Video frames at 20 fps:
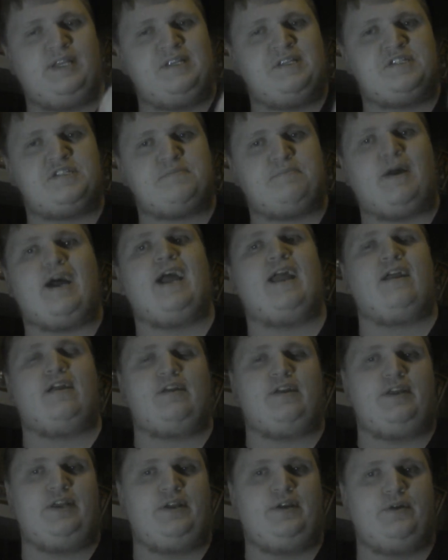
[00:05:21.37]
inspire
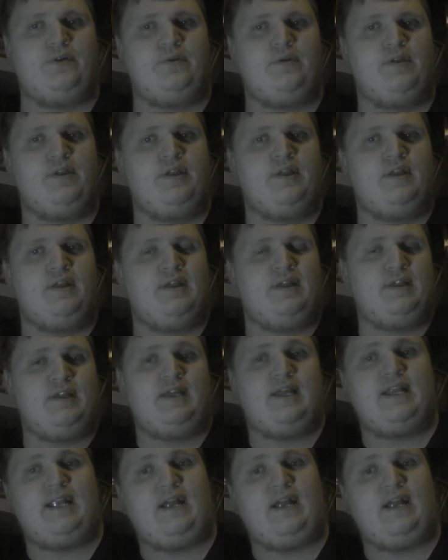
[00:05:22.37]
you. And